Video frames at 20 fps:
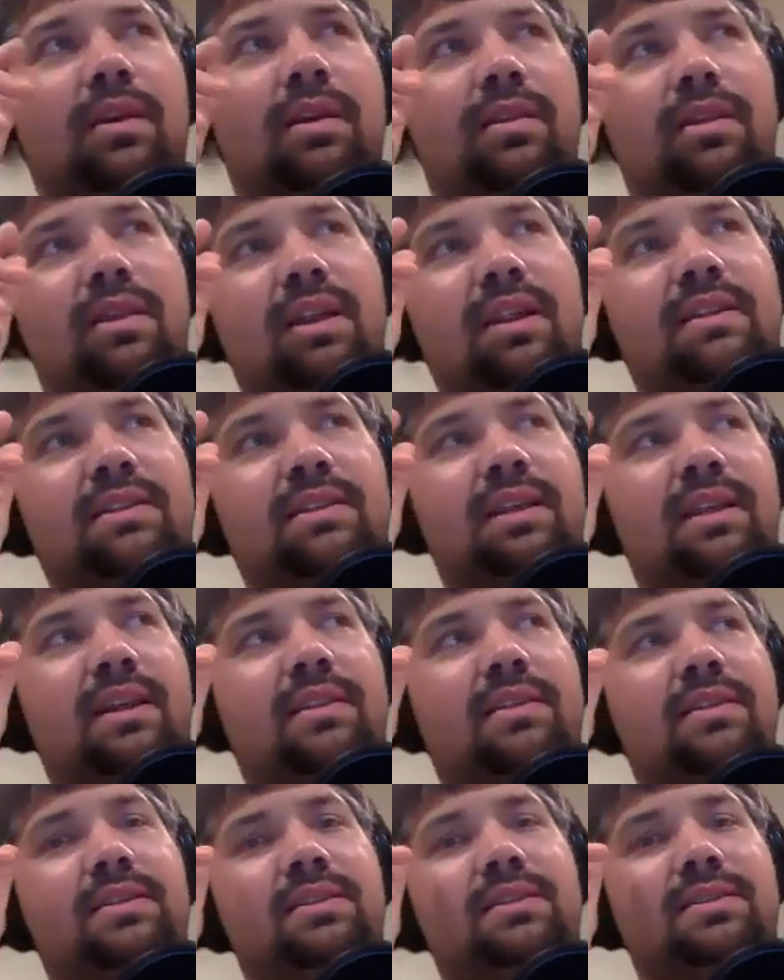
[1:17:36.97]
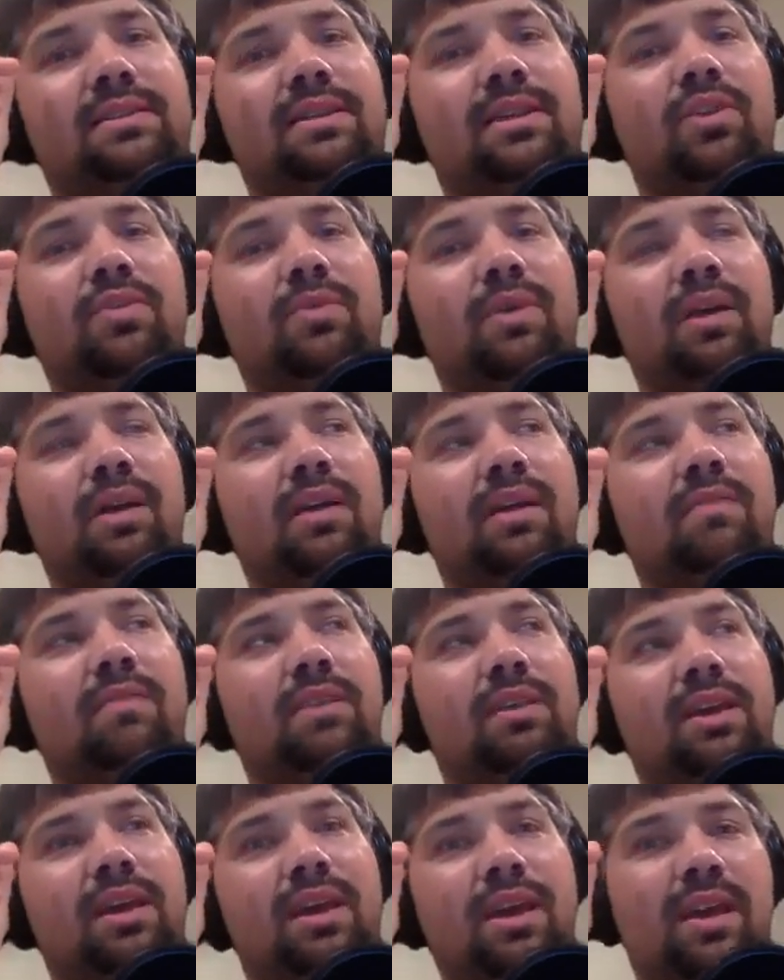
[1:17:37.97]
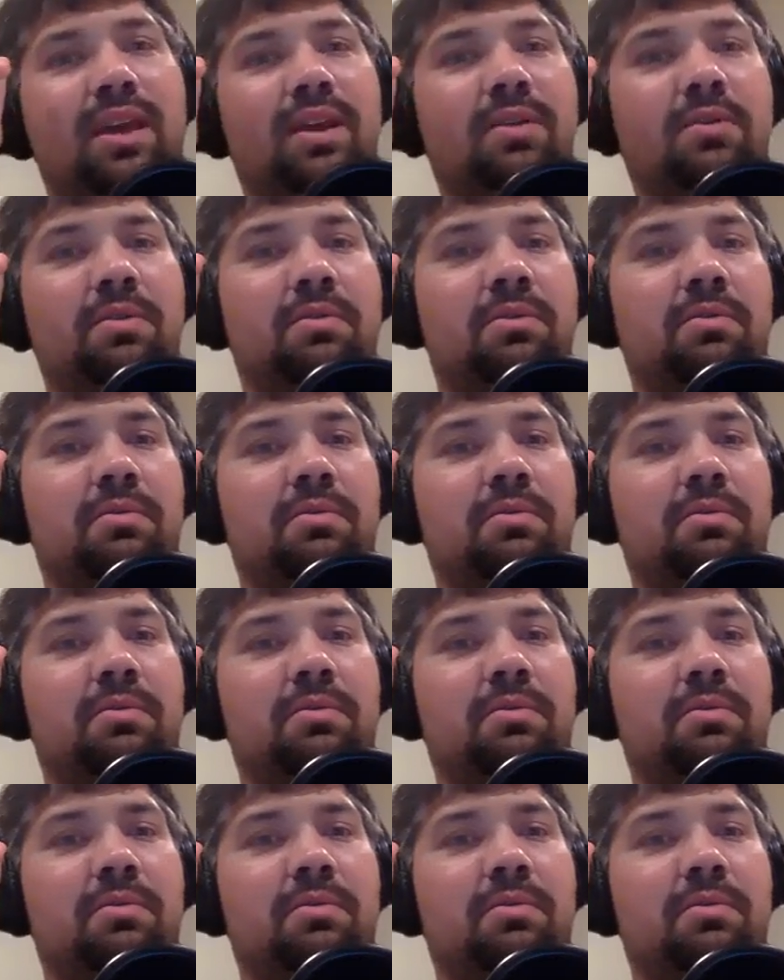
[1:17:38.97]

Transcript: Then I see like this silhouette of a kid